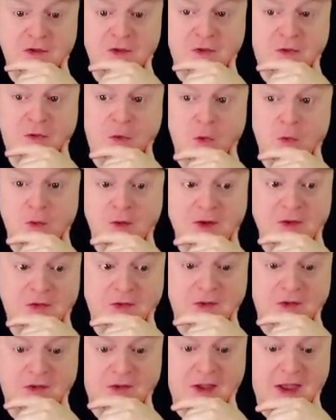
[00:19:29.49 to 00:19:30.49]
The full release
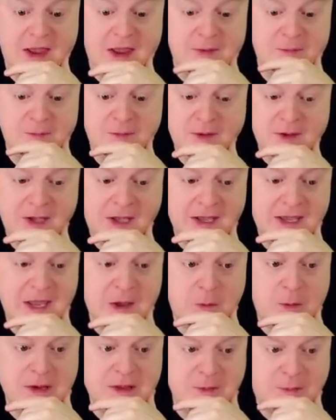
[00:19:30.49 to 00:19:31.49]
of this game. I
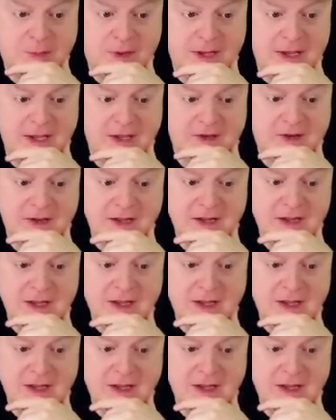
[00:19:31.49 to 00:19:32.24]
can't wait to play it.